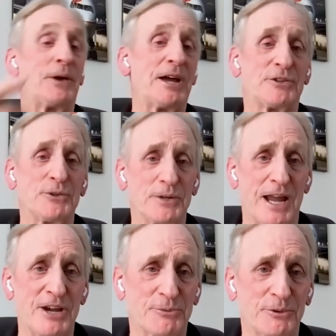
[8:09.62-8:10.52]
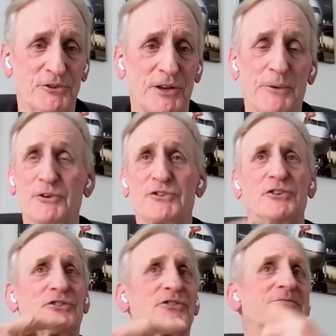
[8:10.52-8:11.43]
had 2 engagements. They were
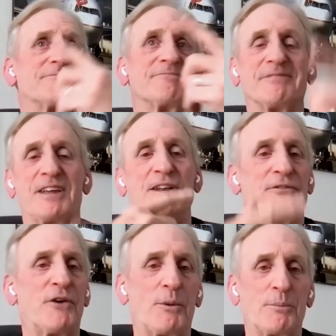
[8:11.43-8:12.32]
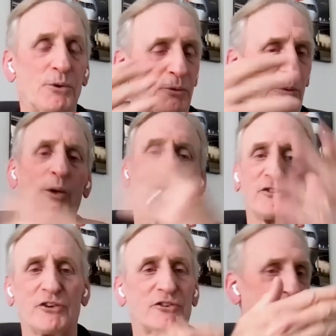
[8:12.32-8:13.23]
just in the phone booth, rolling
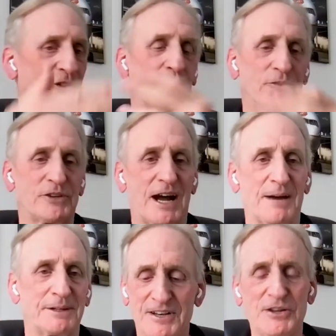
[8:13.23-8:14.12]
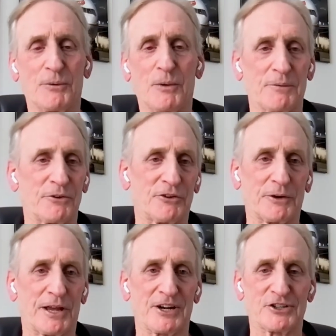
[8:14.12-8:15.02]
scissors the whole time, and neither one of us ever
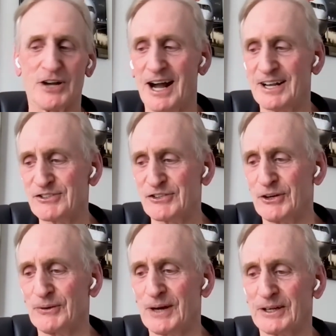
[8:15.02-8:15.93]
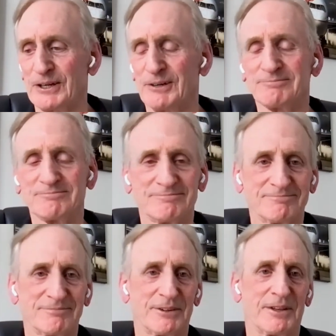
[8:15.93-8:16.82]
got a shot. So I
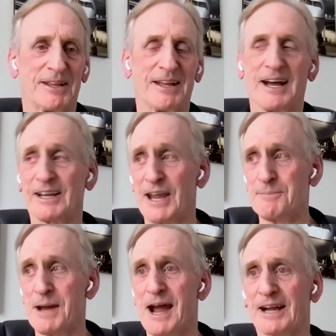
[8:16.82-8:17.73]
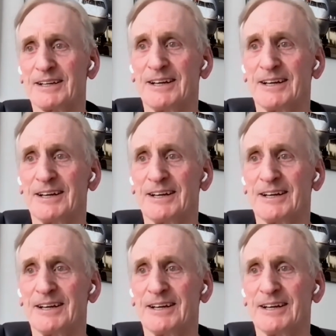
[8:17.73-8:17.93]
came back,